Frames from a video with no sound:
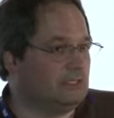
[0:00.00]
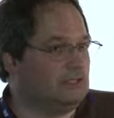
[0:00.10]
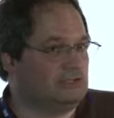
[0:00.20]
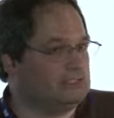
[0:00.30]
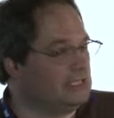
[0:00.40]

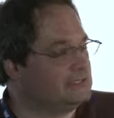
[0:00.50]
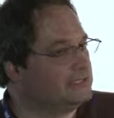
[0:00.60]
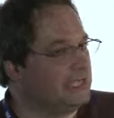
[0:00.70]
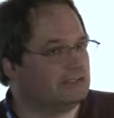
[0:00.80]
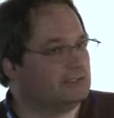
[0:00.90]
It doesn't
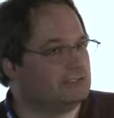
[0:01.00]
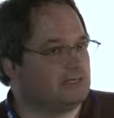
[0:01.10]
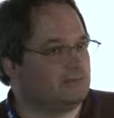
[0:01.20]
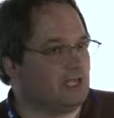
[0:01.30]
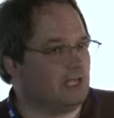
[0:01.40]
cache the
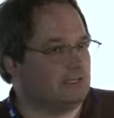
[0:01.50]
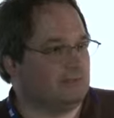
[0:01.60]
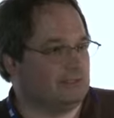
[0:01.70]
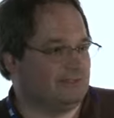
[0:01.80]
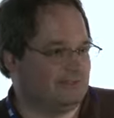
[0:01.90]
set of
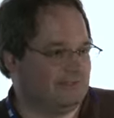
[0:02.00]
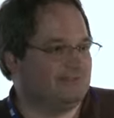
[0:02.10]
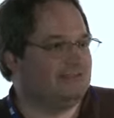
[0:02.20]
documents.